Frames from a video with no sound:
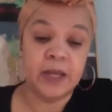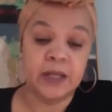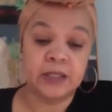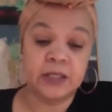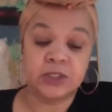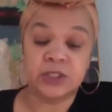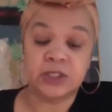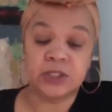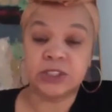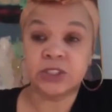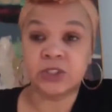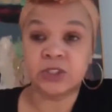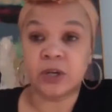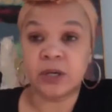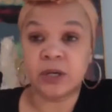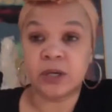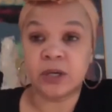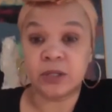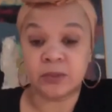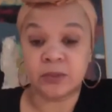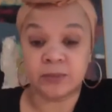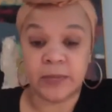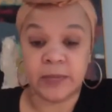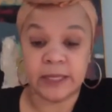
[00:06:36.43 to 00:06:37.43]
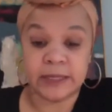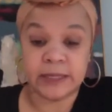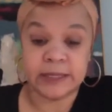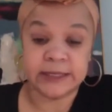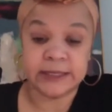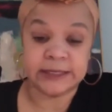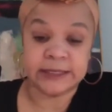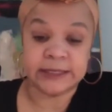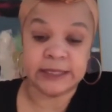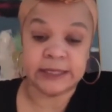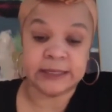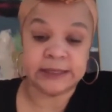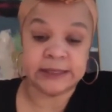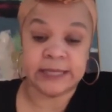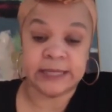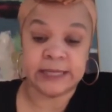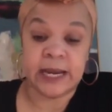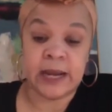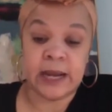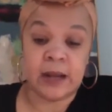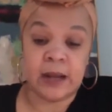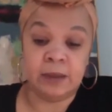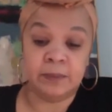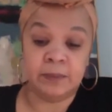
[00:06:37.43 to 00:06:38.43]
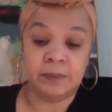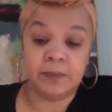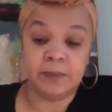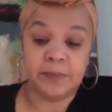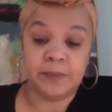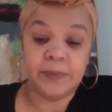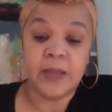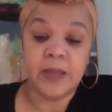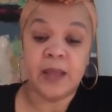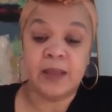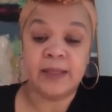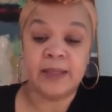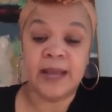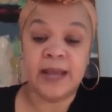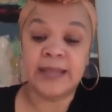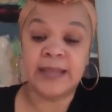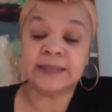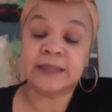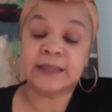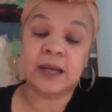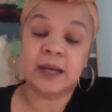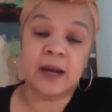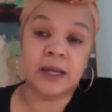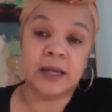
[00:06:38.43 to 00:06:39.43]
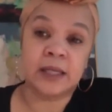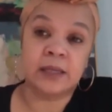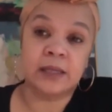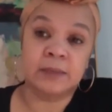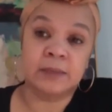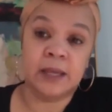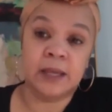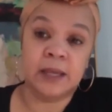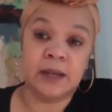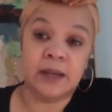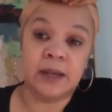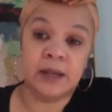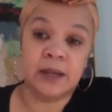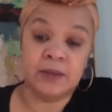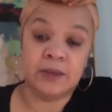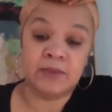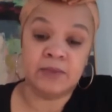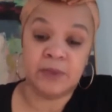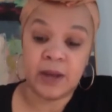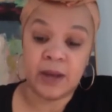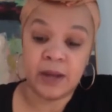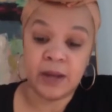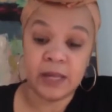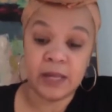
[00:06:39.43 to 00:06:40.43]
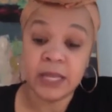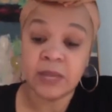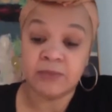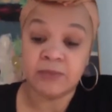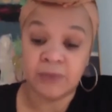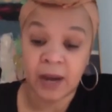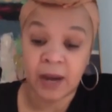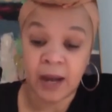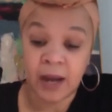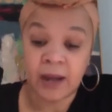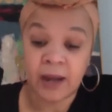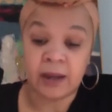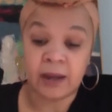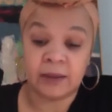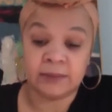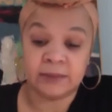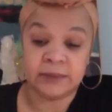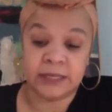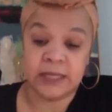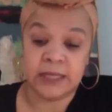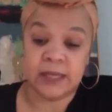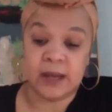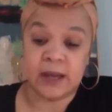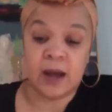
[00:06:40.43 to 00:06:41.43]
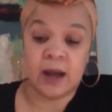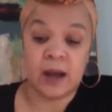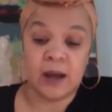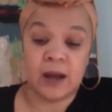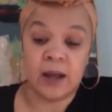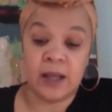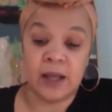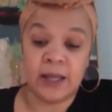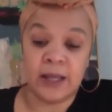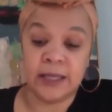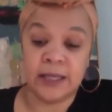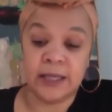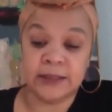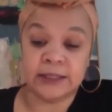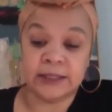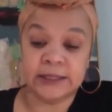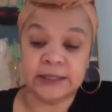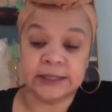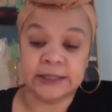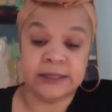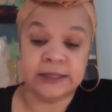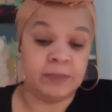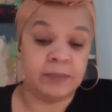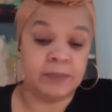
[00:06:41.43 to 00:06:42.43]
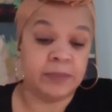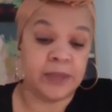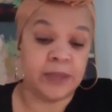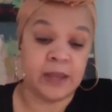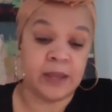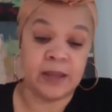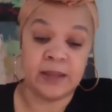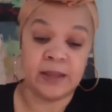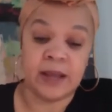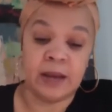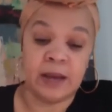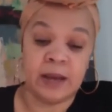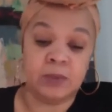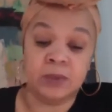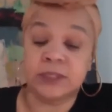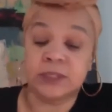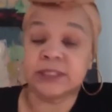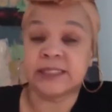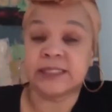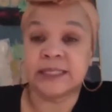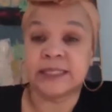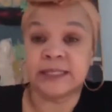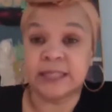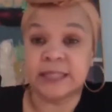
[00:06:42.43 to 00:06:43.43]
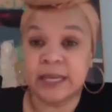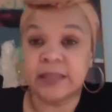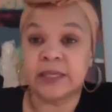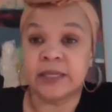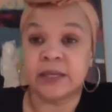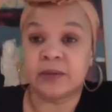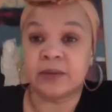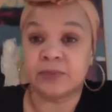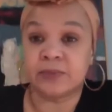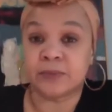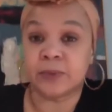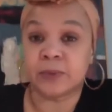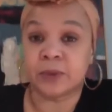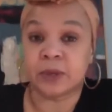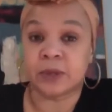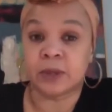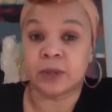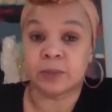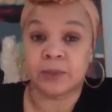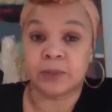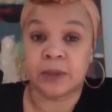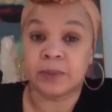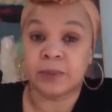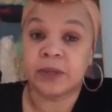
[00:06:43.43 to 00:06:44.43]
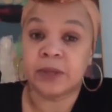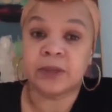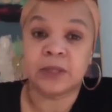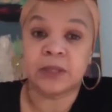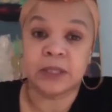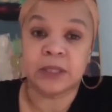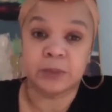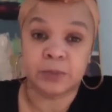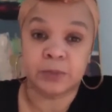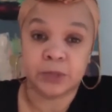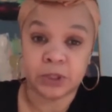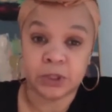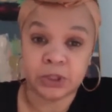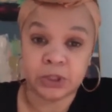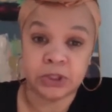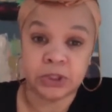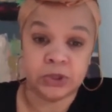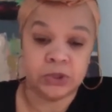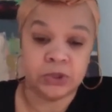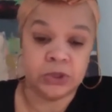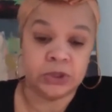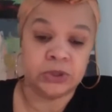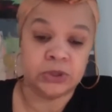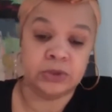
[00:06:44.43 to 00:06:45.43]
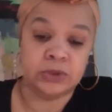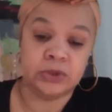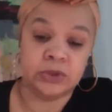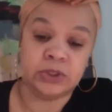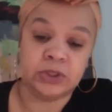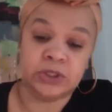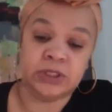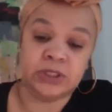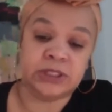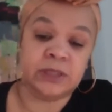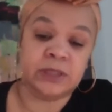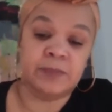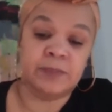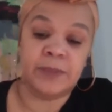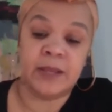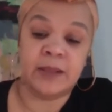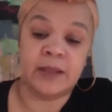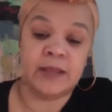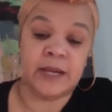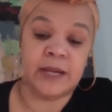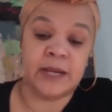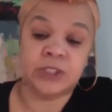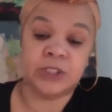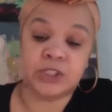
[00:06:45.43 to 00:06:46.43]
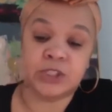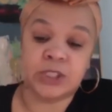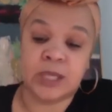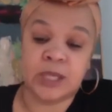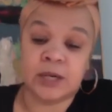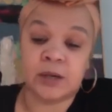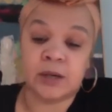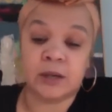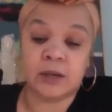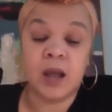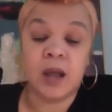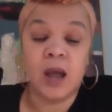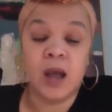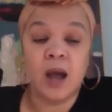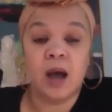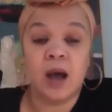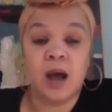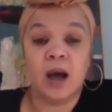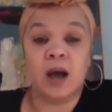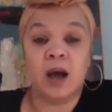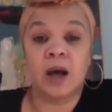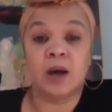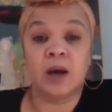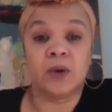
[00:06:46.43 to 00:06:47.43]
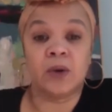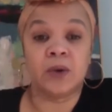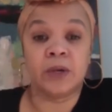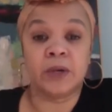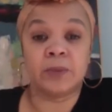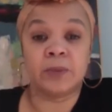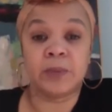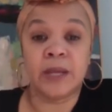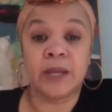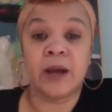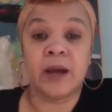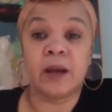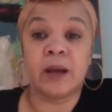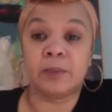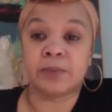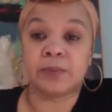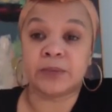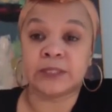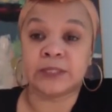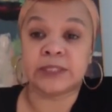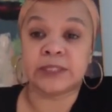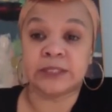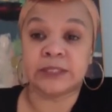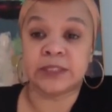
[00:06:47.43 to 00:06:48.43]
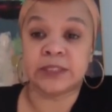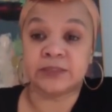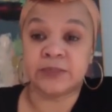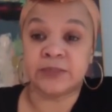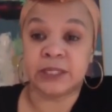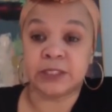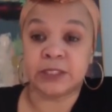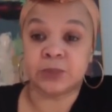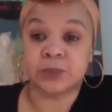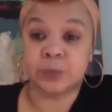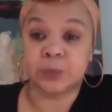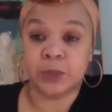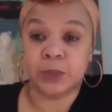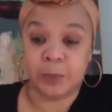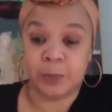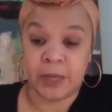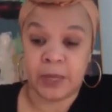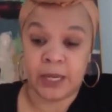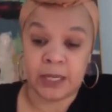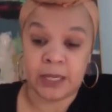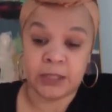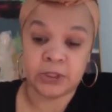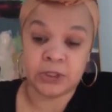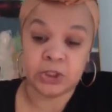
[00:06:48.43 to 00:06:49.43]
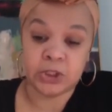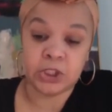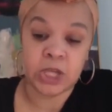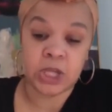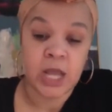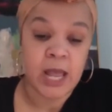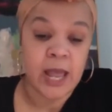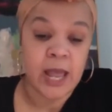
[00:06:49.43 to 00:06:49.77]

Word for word: So I started to write these things down. That document evolved uh, into something that was intended for primarily personal use to something that I shared uh, on a Beyond Prisons Facebook page